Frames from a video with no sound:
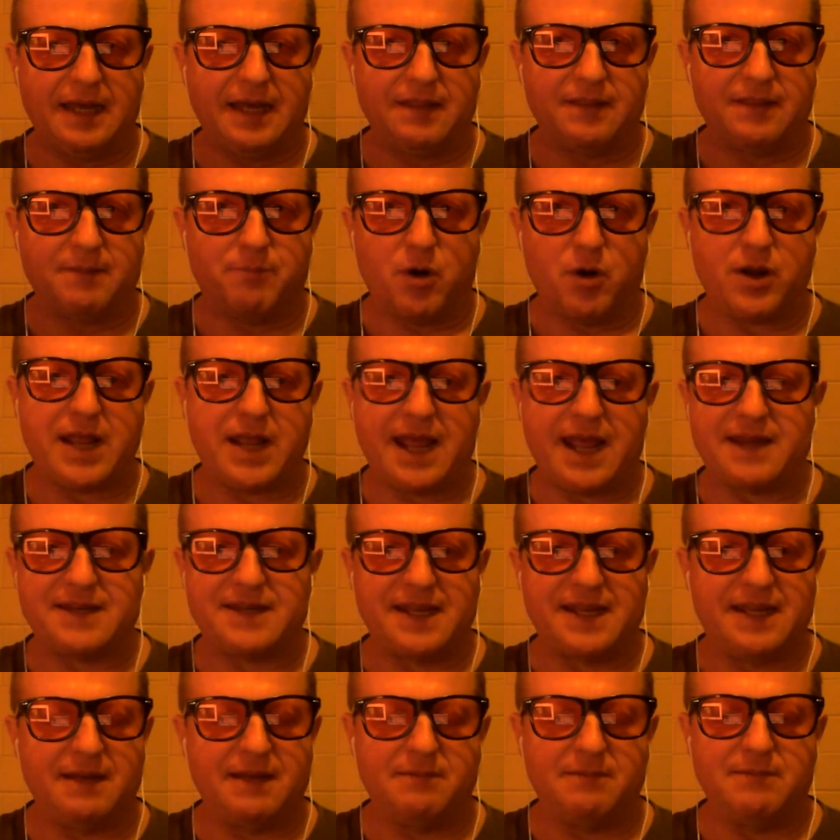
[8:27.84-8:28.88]
the body had
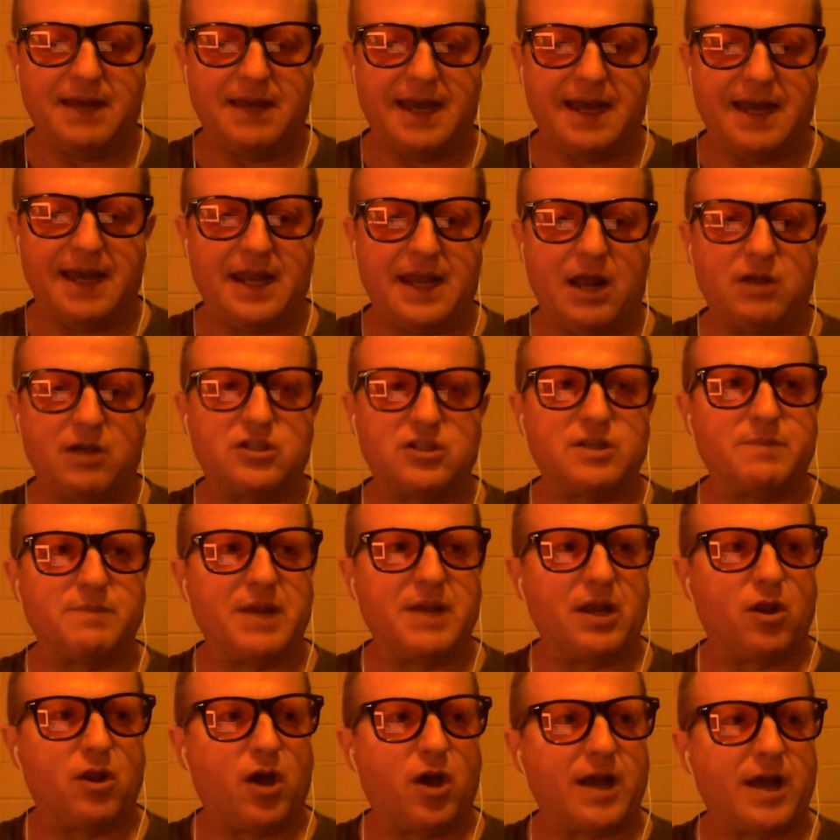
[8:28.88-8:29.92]
to get, you know, it's a
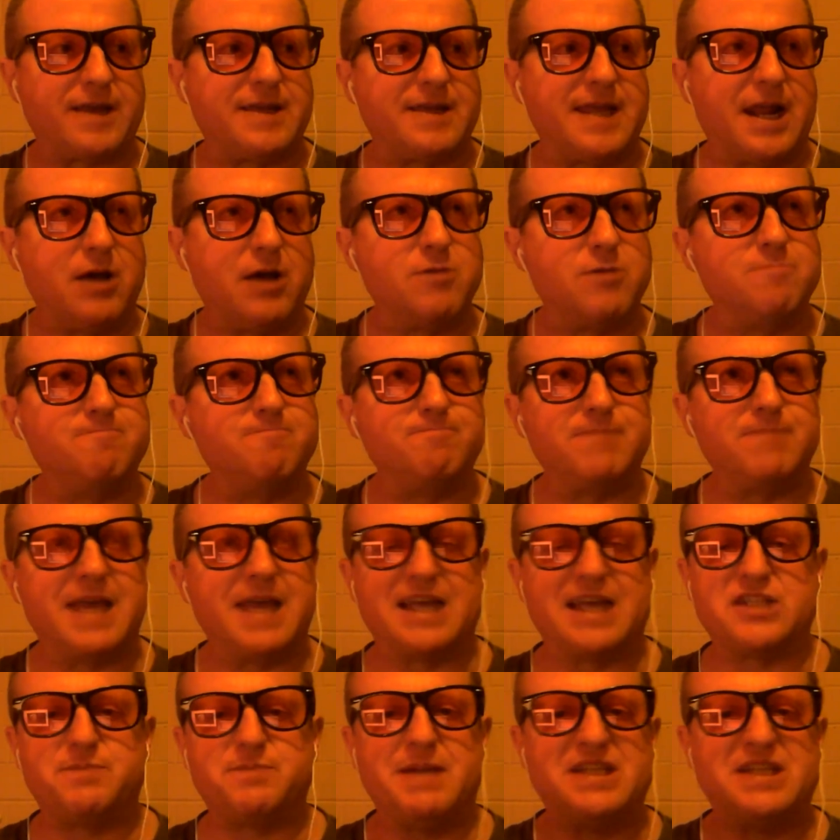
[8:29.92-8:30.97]
bit like, you know, the
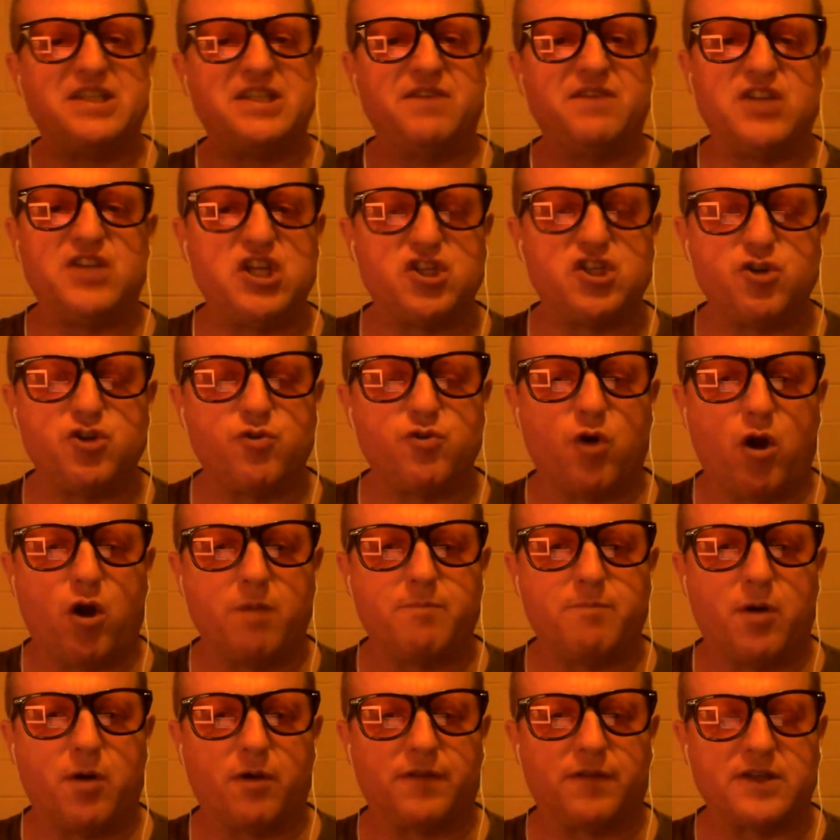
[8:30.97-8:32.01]
expensive tissue
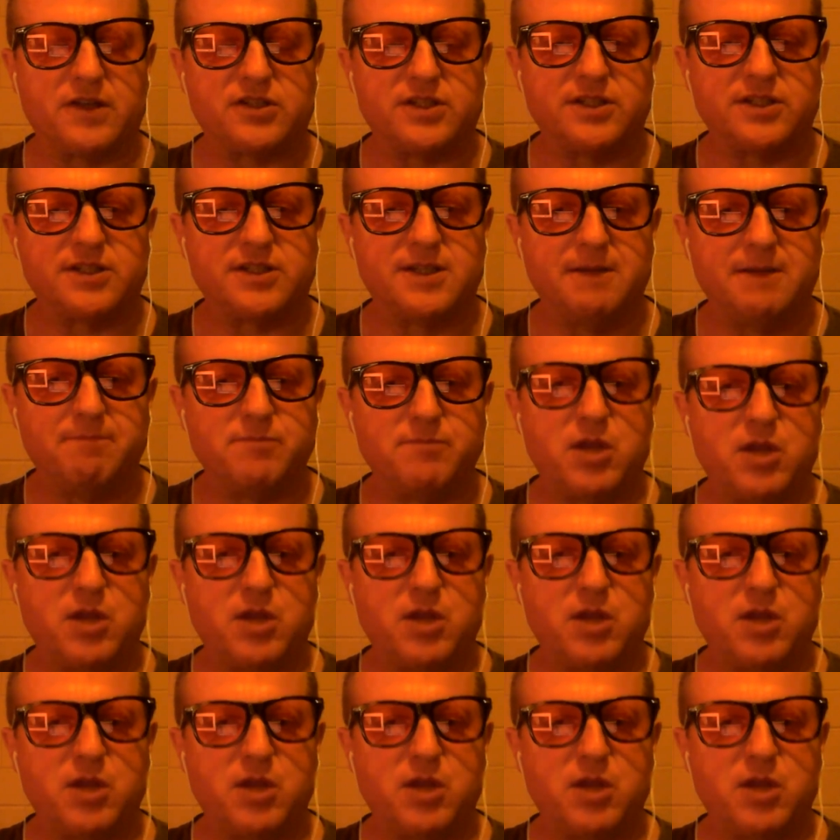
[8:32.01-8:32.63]
hypothesis.